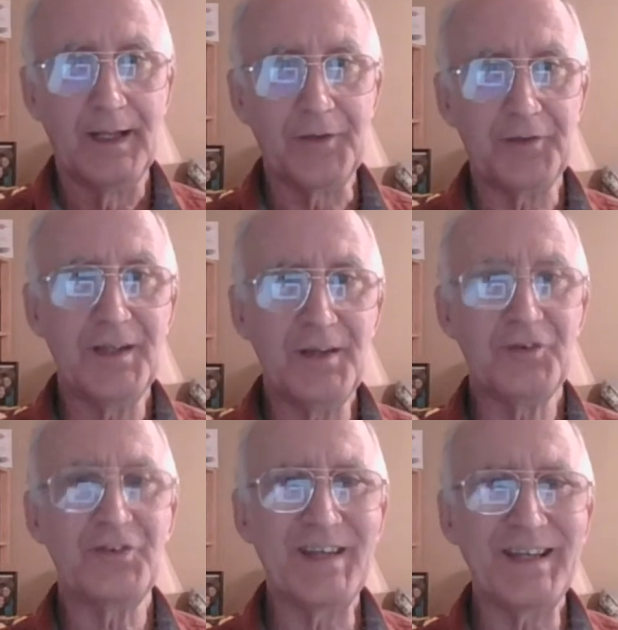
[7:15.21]
It's an
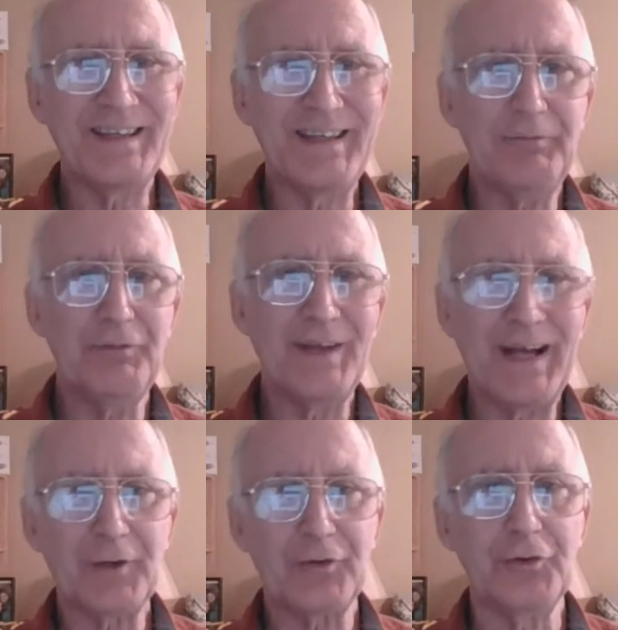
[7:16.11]
instinctive
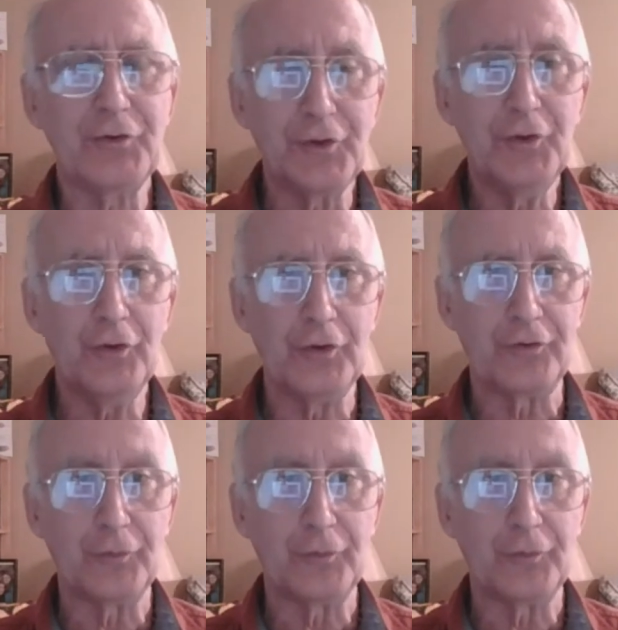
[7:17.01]
reaction to noise,